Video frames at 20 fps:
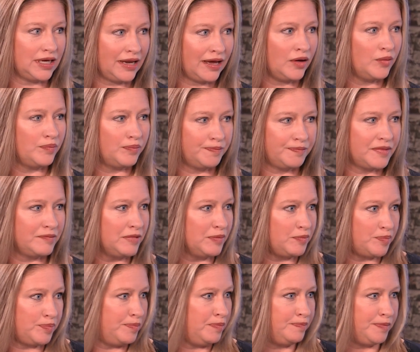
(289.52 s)
help
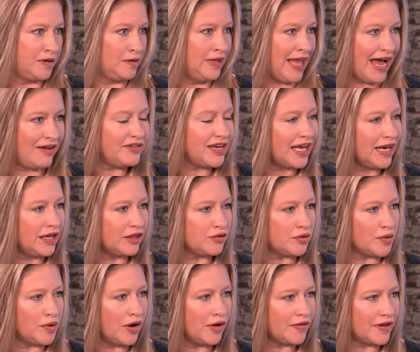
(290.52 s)
navigating
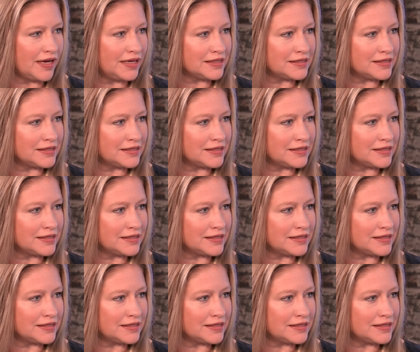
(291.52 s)
through all this.